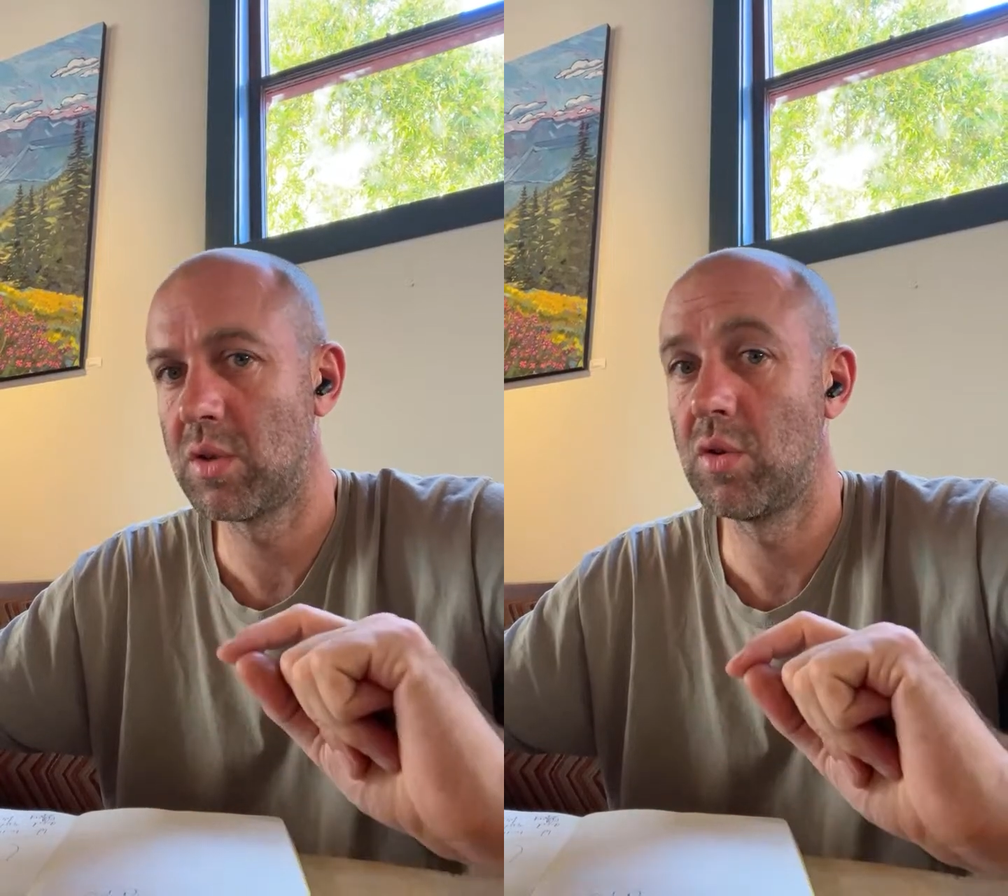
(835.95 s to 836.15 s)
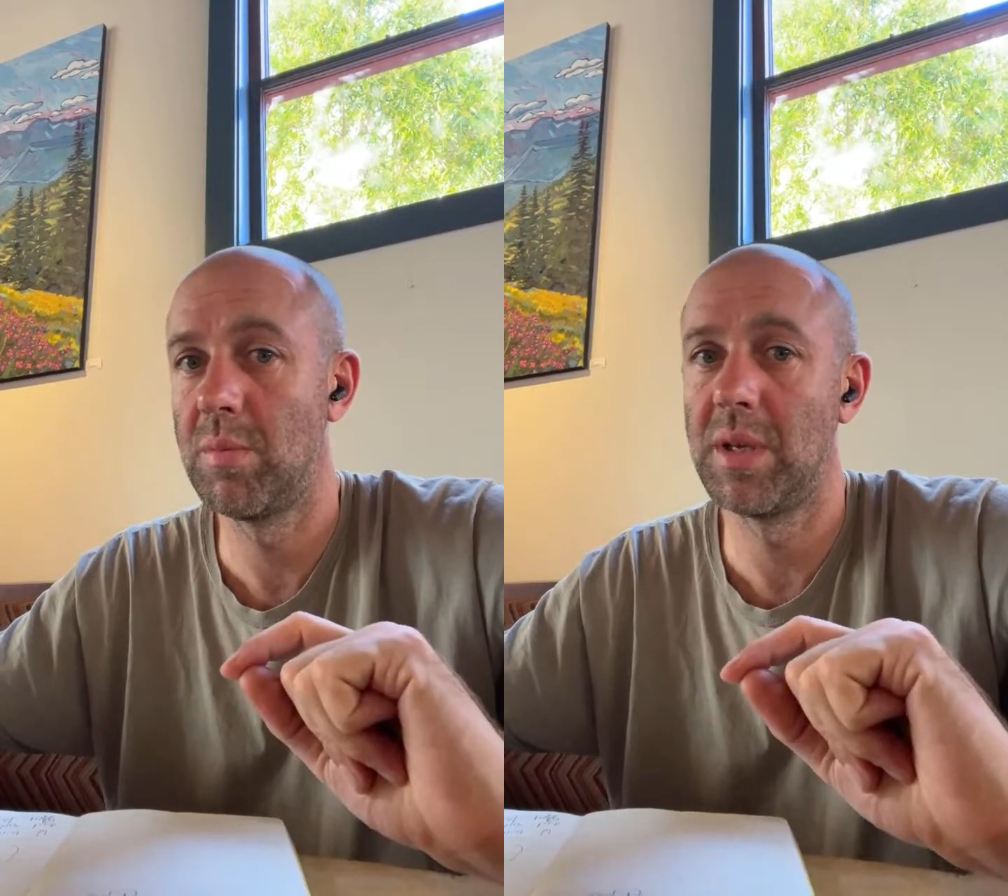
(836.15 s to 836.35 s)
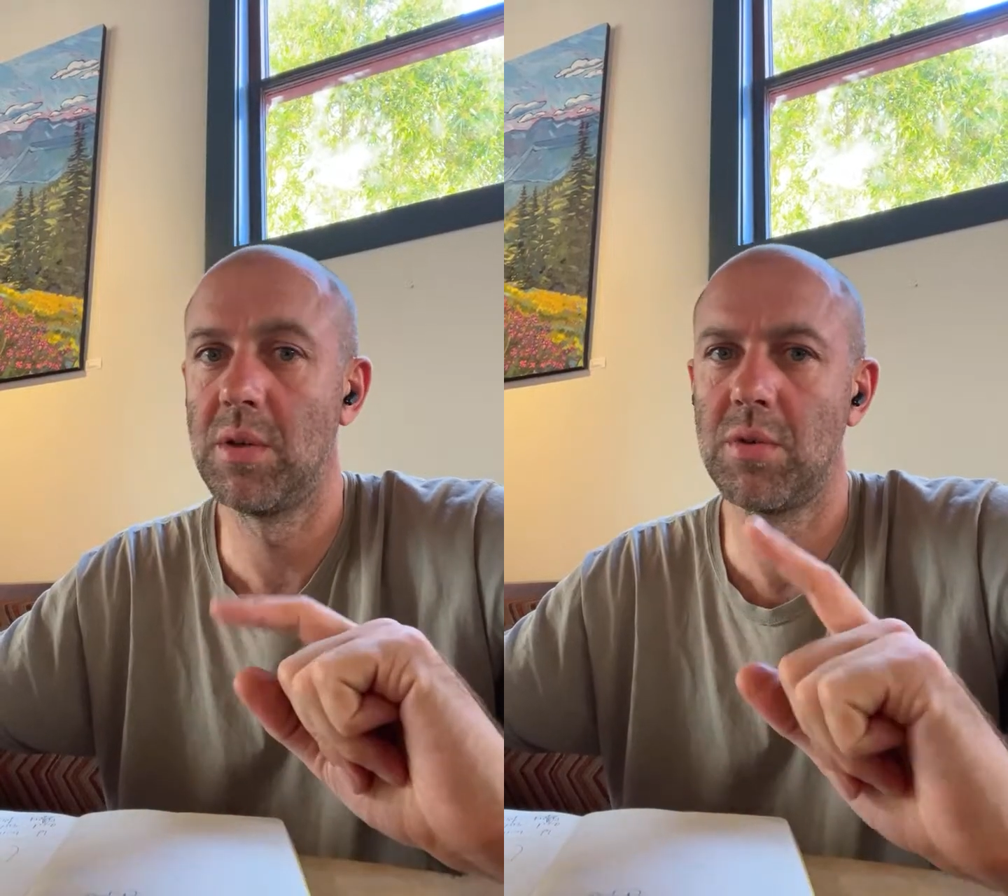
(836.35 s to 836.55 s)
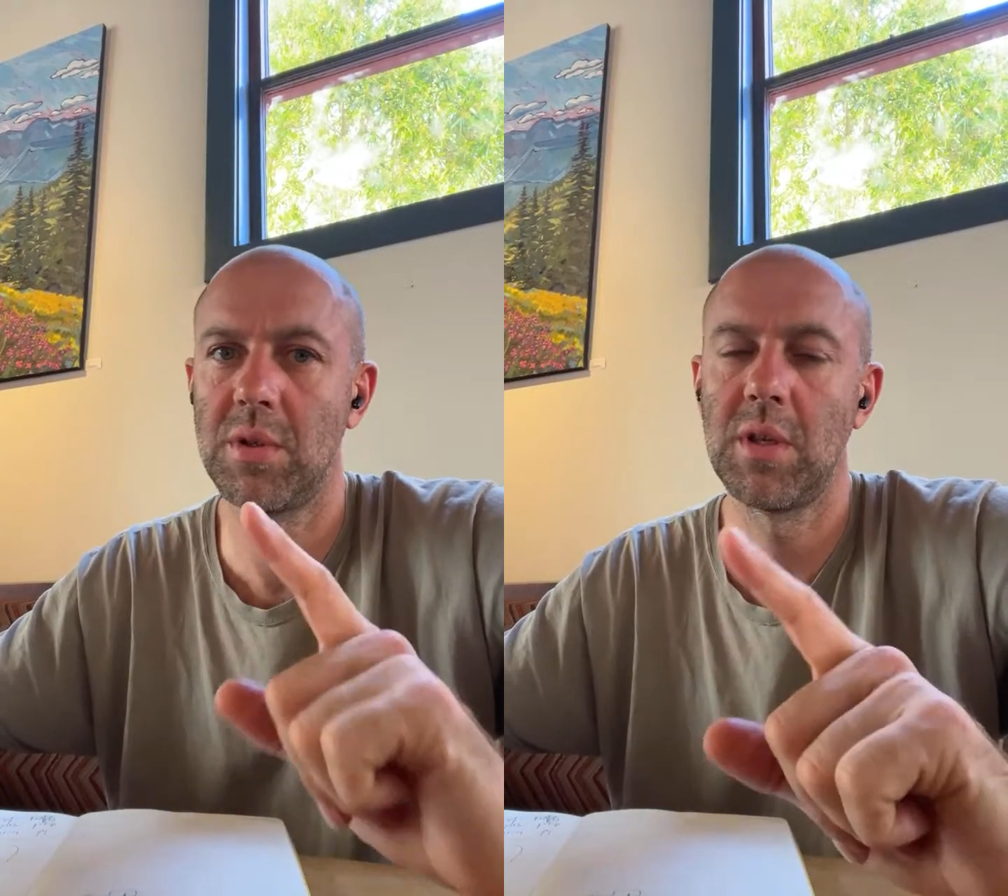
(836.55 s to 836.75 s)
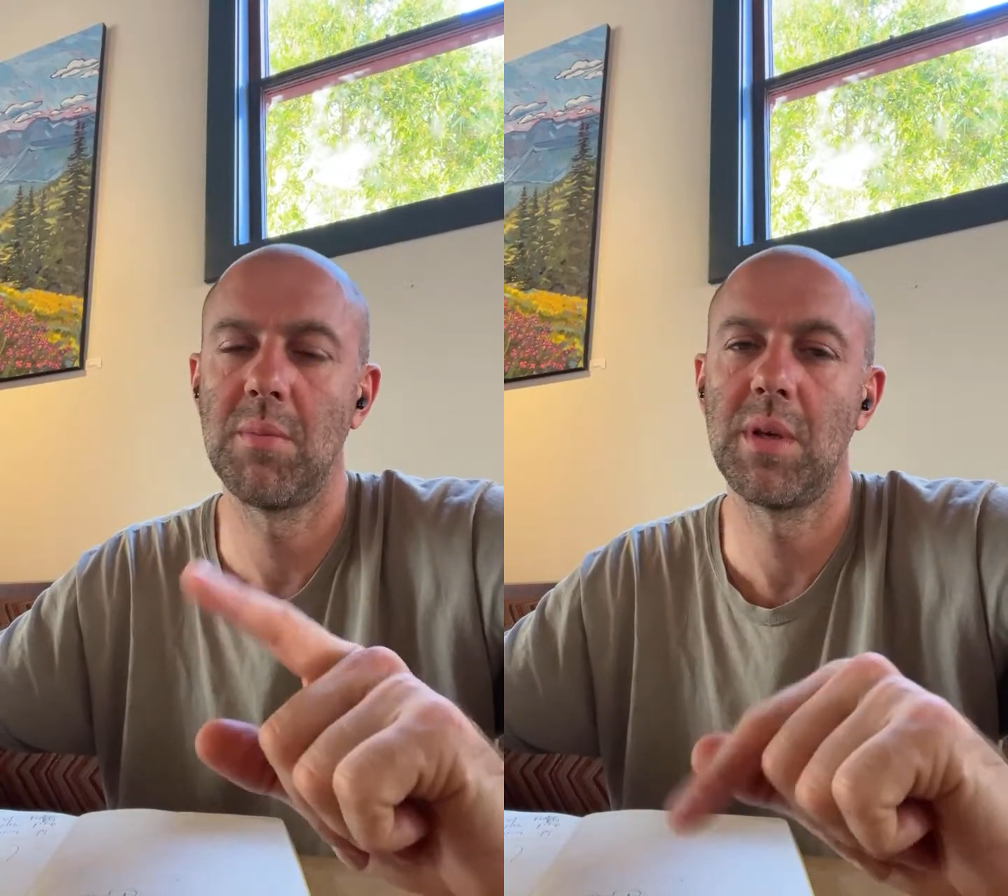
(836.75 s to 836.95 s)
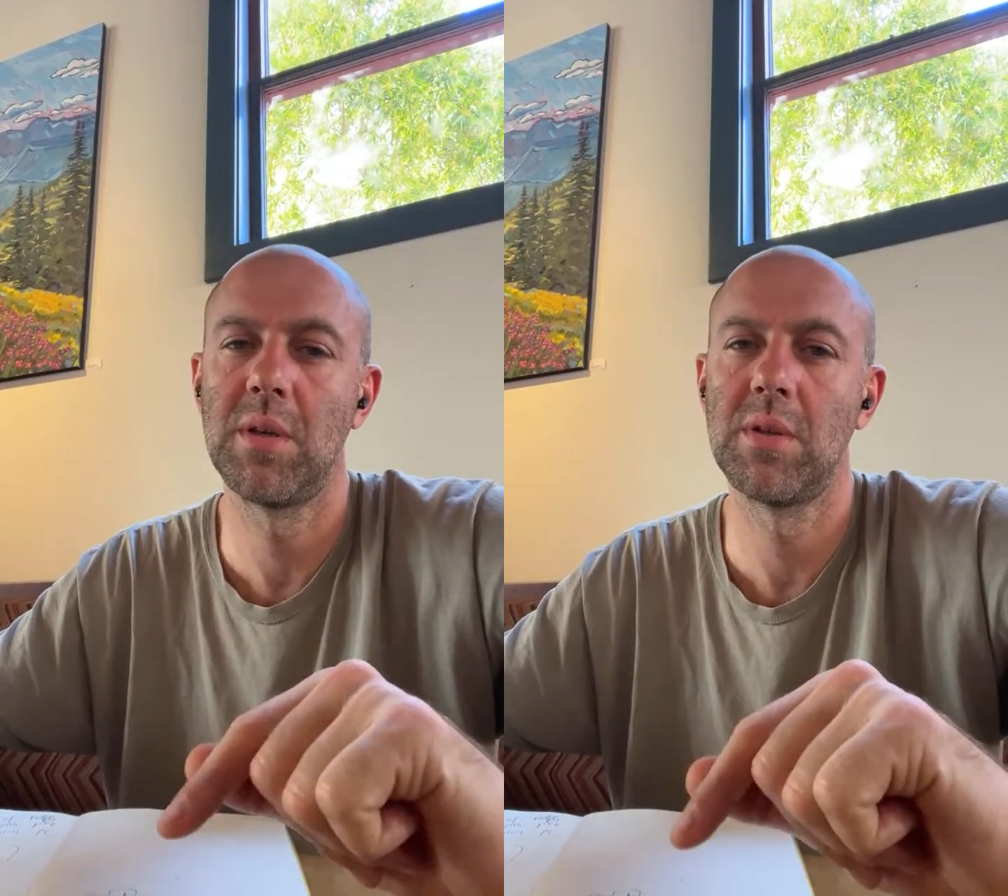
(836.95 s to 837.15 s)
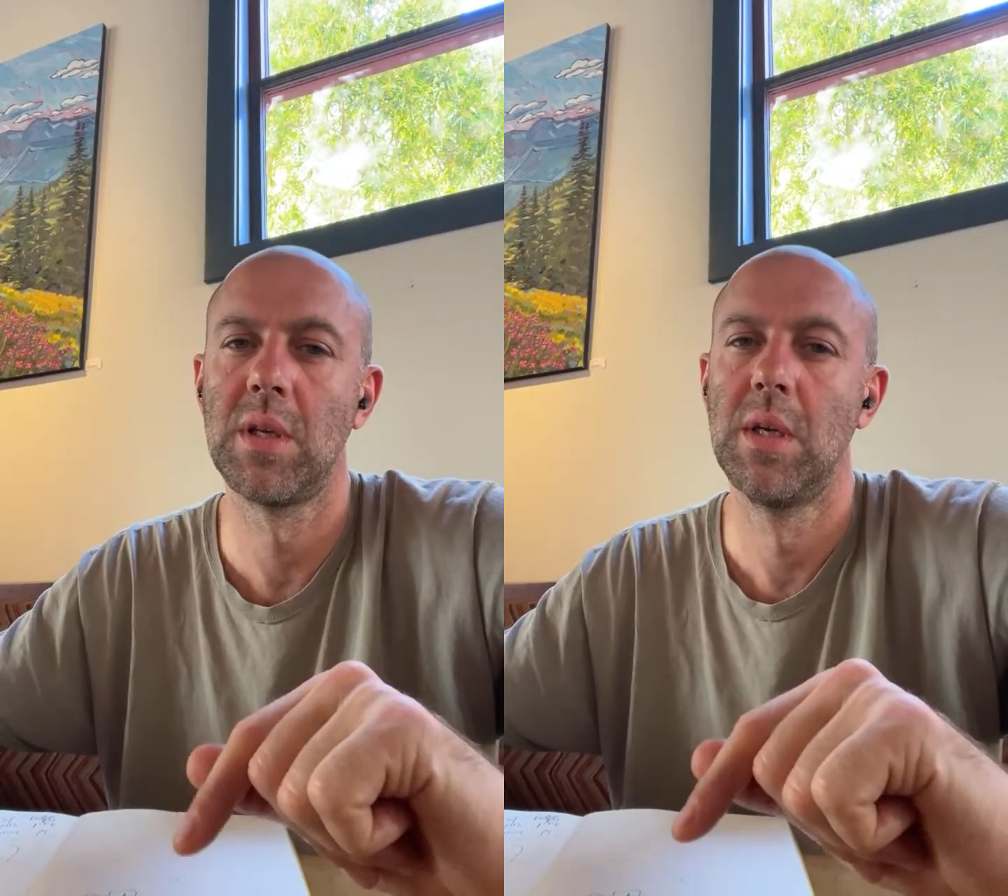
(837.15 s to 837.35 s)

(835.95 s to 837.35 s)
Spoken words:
could be interesting because